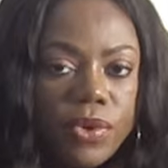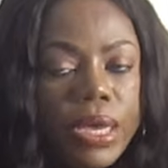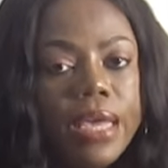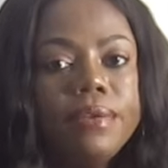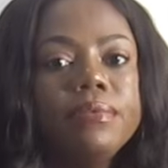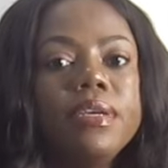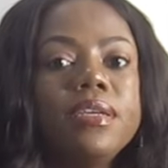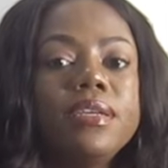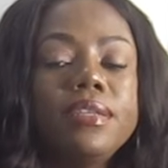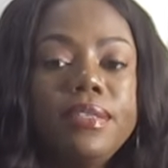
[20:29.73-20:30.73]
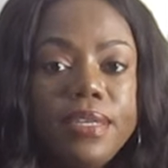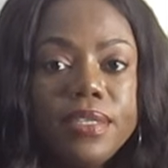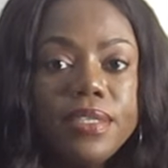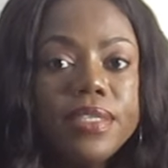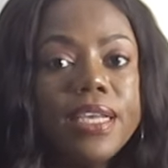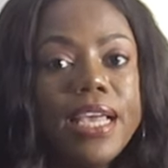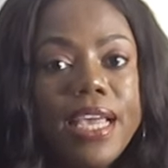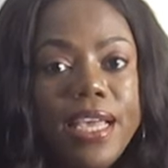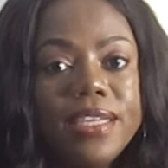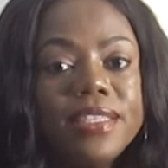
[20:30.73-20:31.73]
Okay, this
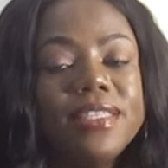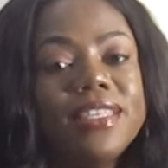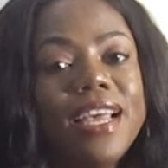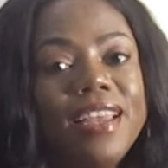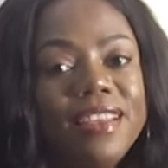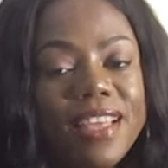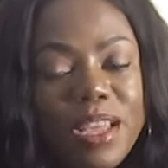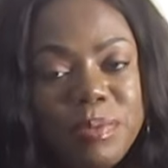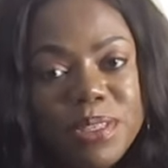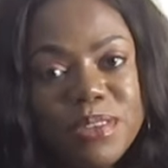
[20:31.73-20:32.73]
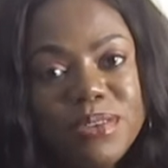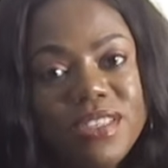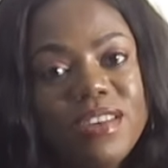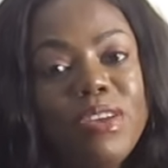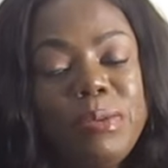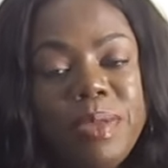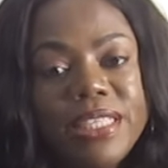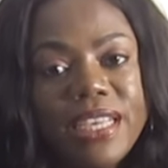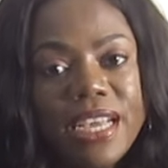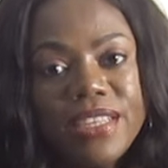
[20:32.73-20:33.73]
is another episode on a
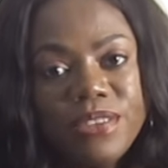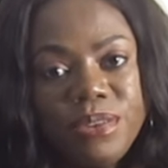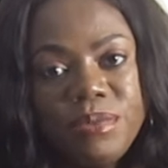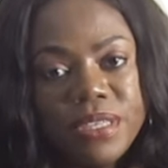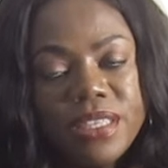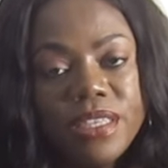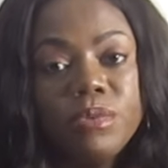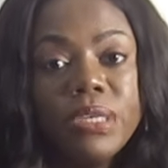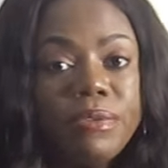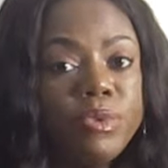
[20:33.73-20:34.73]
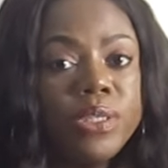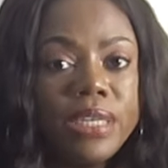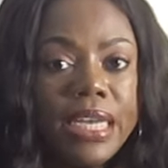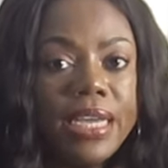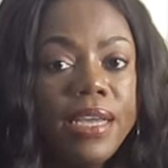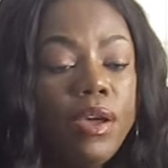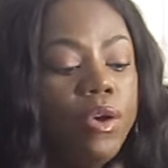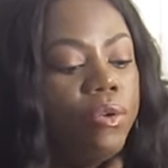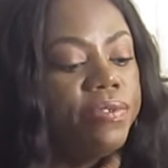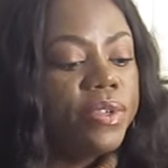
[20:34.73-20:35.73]
basic guide to doing research. What have we done here?
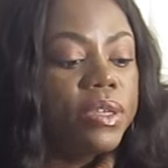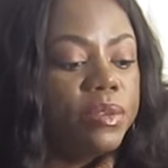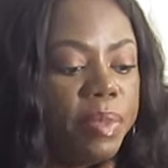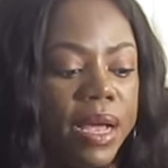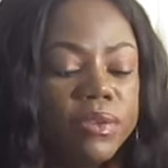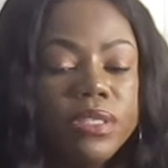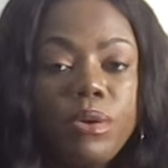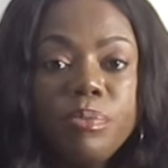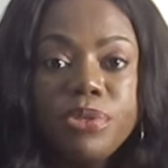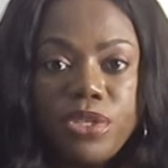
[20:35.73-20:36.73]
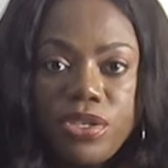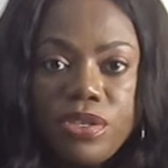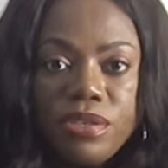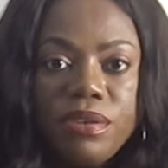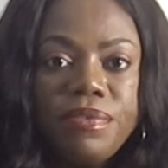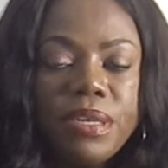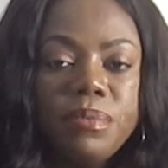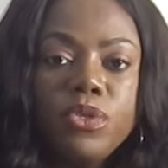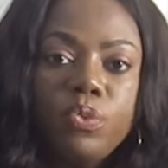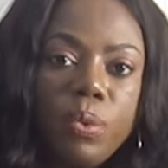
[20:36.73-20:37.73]
We've talked about the composition of
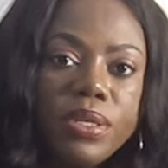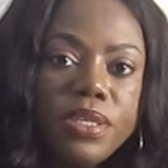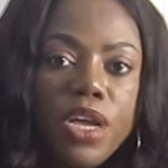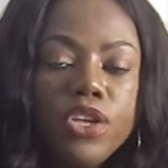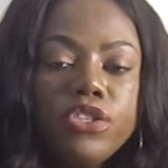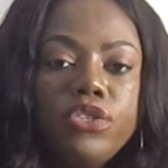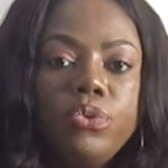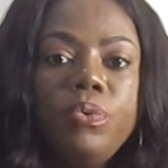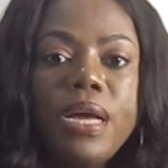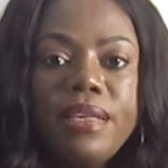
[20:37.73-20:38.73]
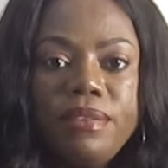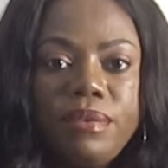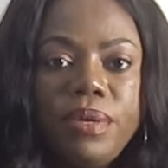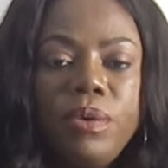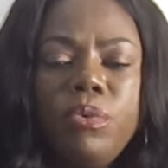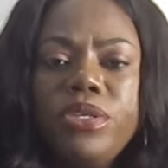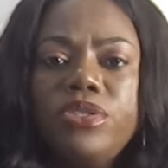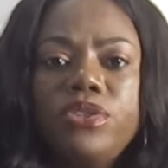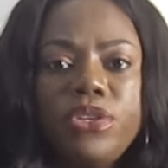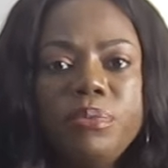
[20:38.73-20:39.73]
chapters 1, 2, and 3, what
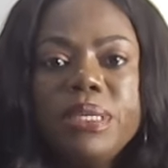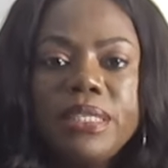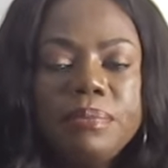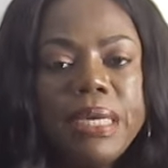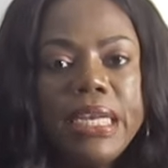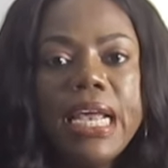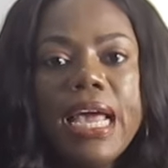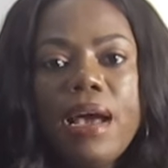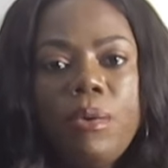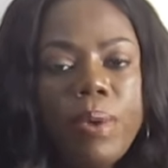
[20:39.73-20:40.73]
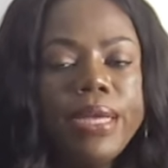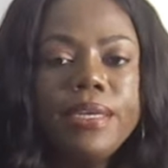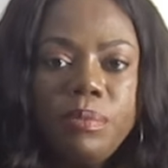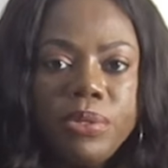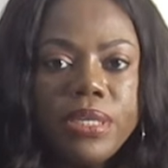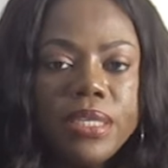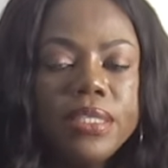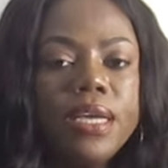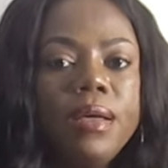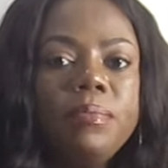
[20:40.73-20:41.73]
these documents mean and why they're
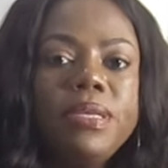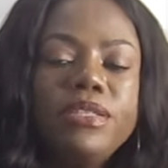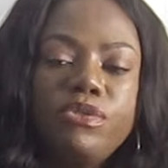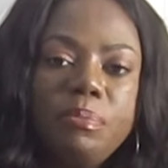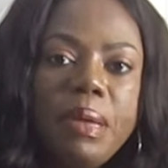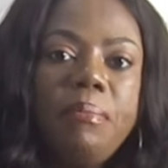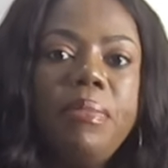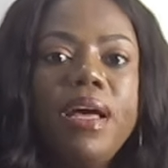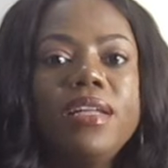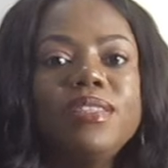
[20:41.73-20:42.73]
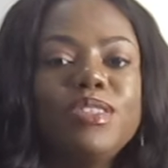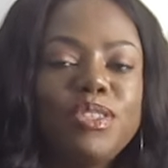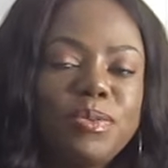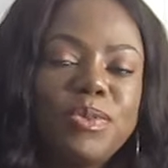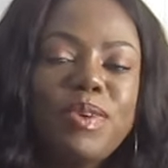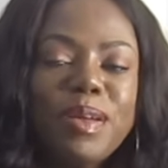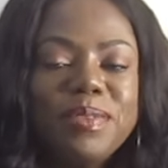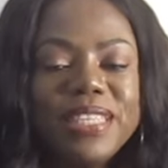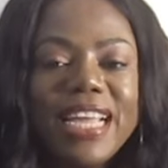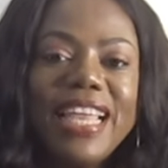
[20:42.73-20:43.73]
important. Please remember to subscribe
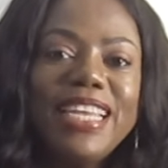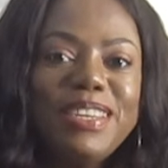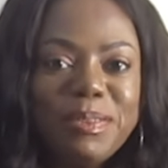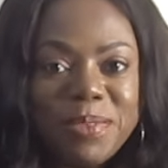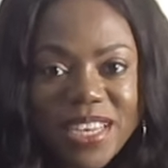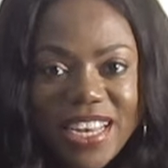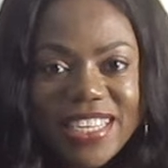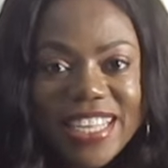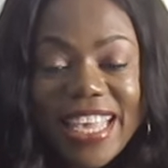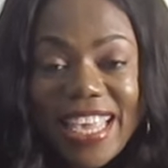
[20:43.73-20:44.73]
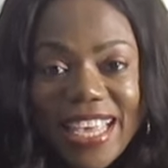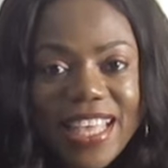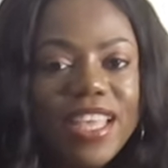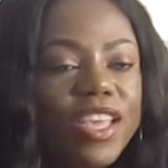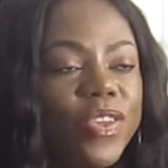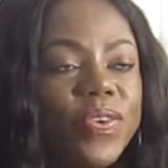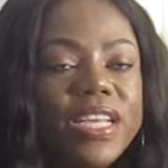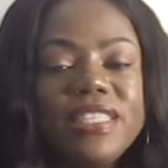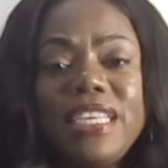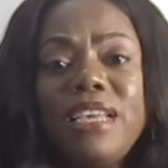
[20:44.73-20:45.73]
to the Ellen Hub channel. Here, you'll
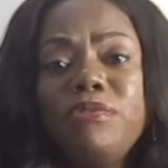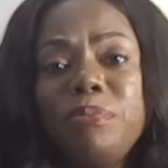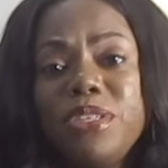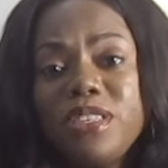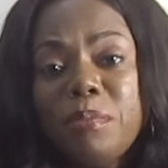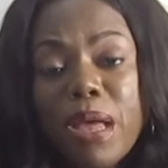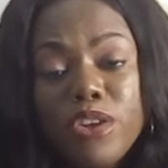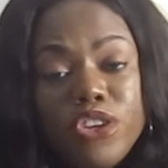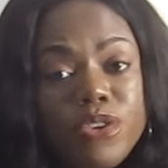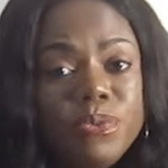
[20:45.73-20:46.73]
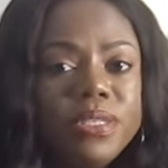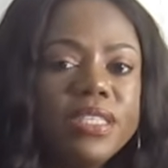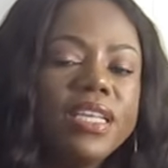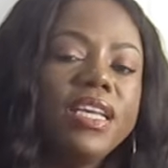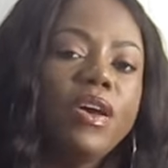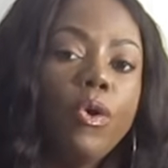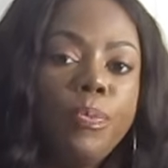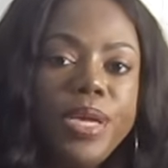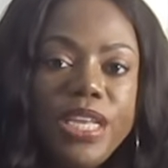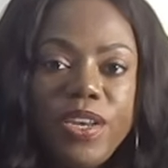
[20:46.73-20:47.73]
get to hear information about news,
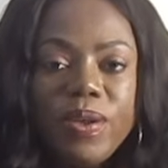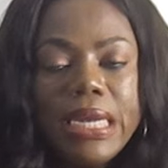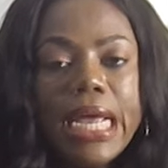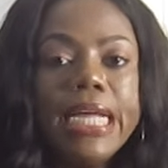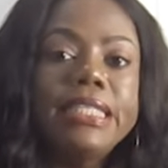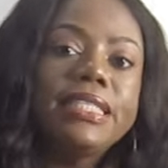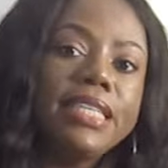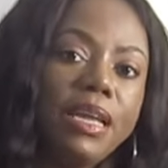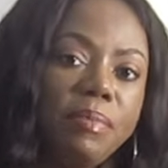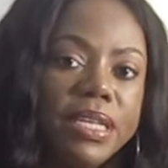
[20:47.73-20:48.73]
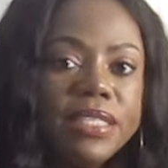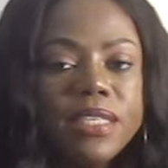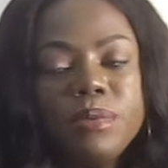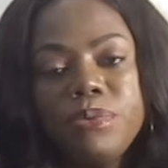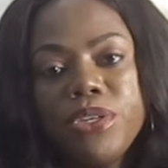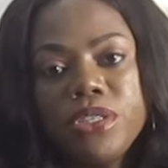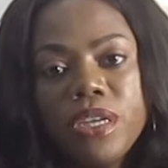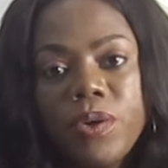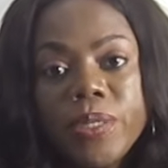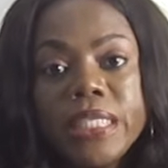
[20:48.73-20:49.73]
opinion, entertainment,
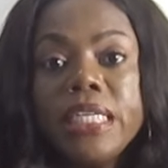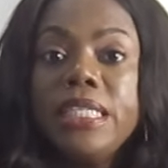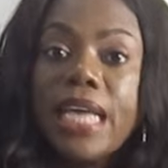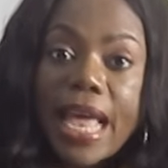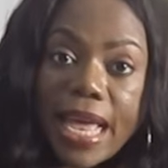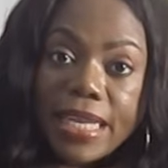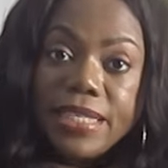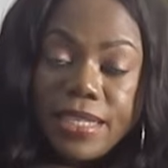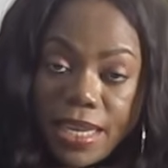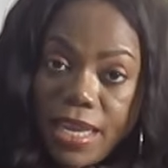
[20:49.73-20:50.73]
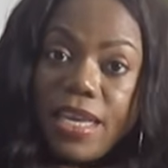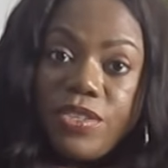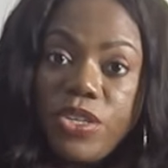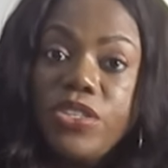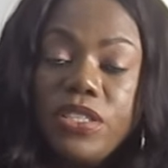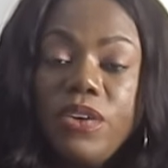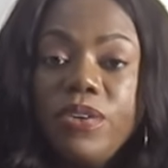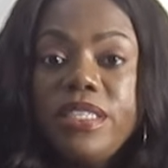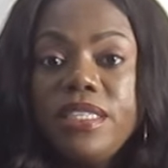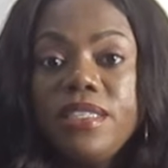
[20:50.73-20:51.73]
inspirational content, and educational
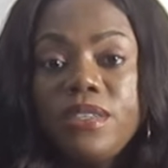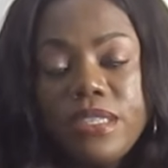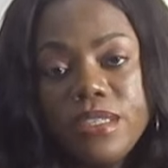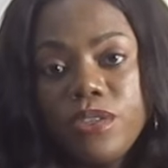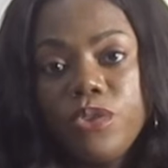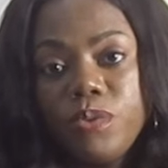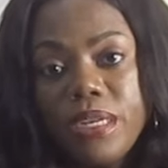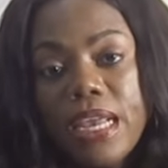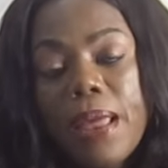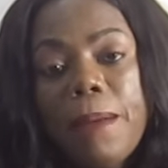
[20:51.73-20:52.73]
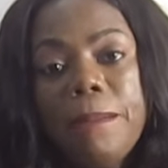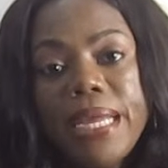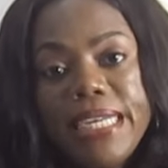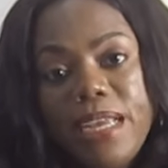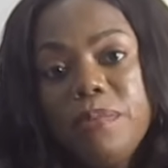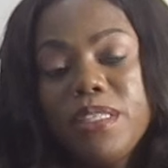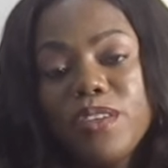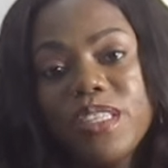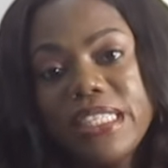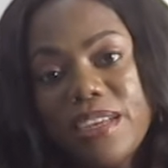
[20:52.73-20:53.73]
content such as this one. My name is
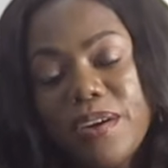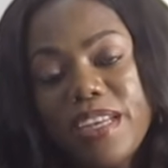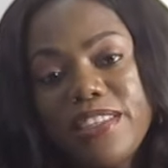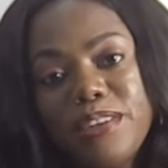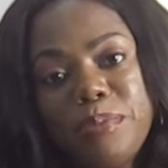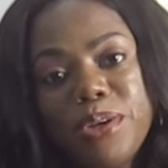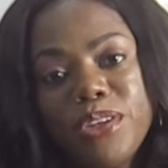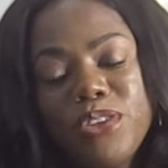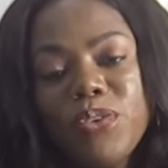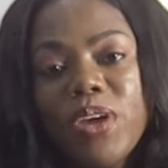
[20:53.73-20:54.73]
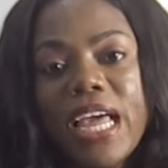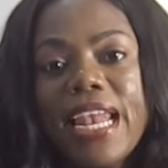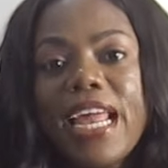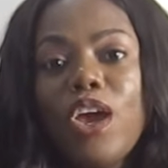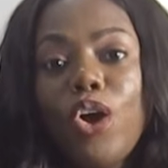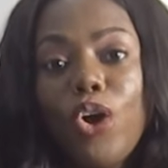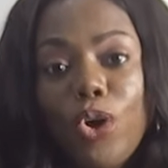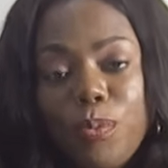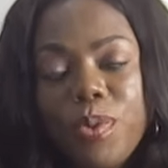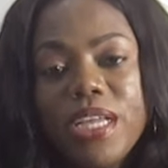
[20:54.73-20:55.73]
Dr. Sarah Chidiebere Joe, and I
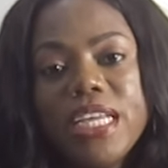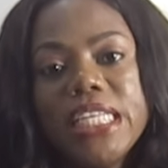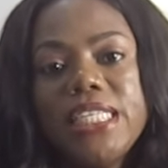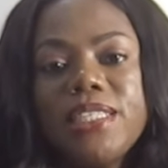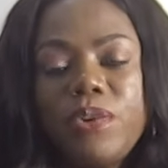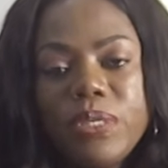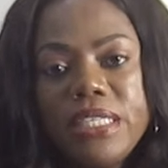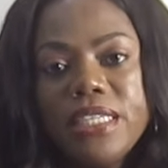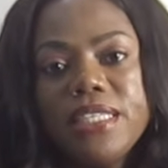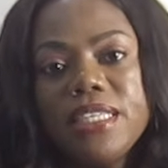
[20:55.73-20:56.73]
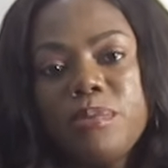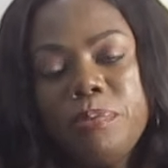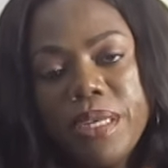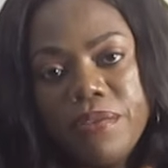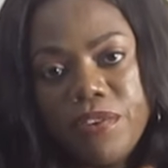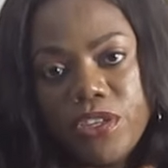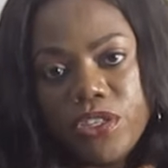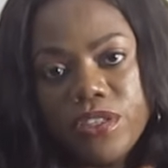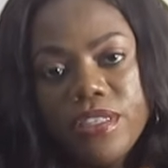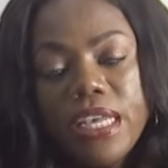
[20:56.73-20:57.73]
hope this content has been
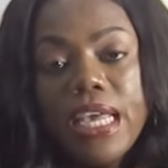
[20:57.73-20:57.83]
beneficial.